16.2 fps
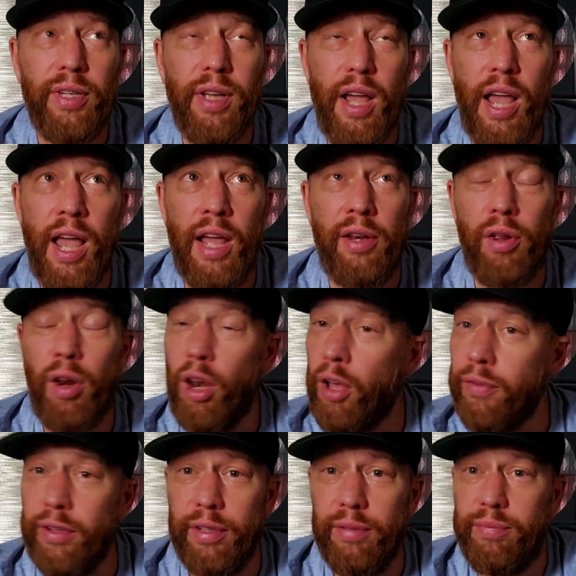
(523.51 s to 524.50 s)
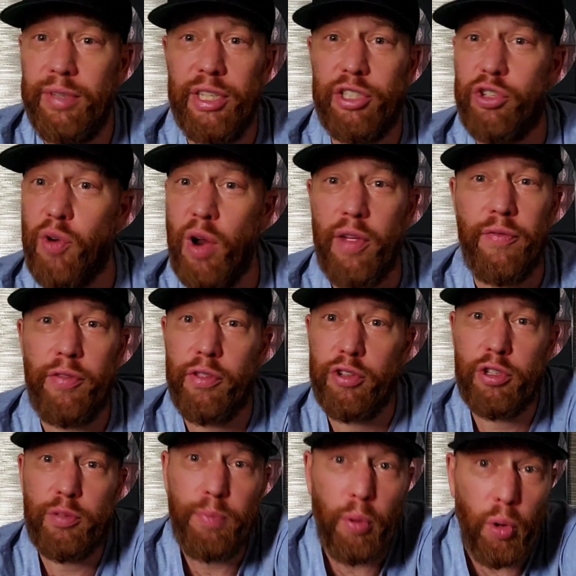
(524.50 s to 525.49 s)
And I love it. It's great for the
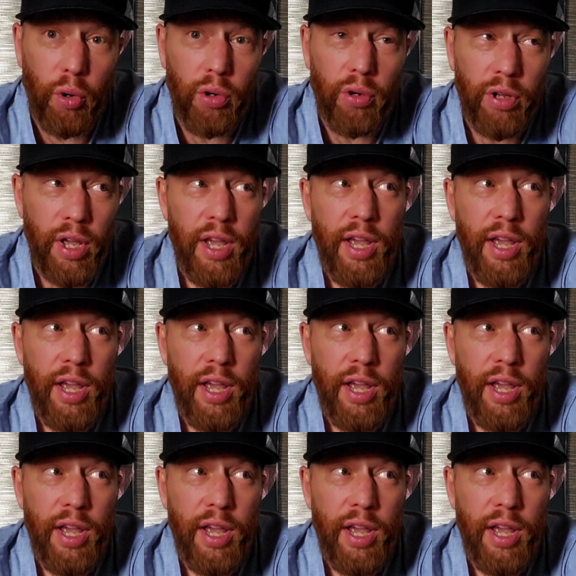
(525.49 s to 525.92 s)
sport.